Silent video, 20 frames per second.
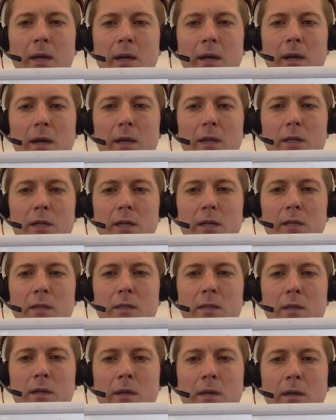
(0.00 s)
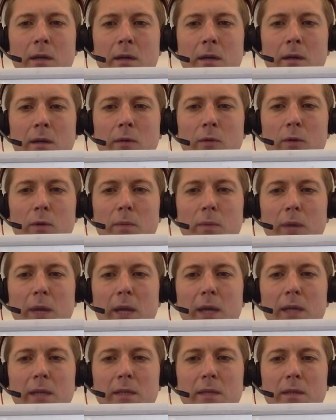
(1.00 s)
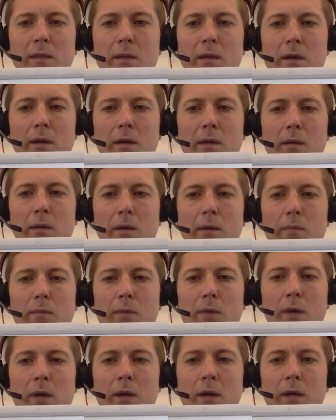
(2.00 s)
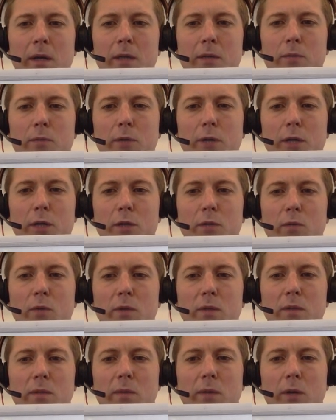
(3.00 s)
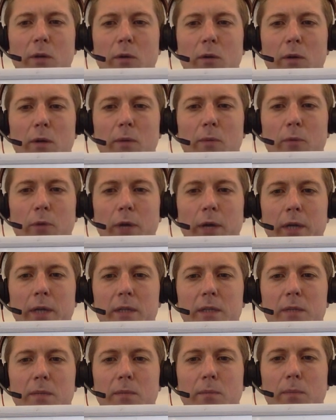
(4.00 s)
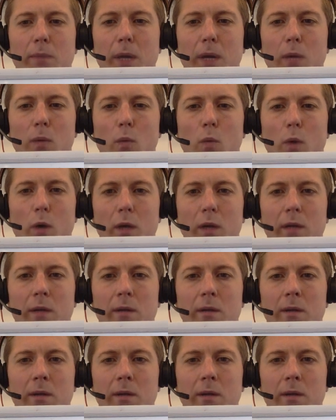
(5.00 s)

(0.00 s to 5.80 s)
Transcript: I just replace the expression with the Macaulay brackets by 1.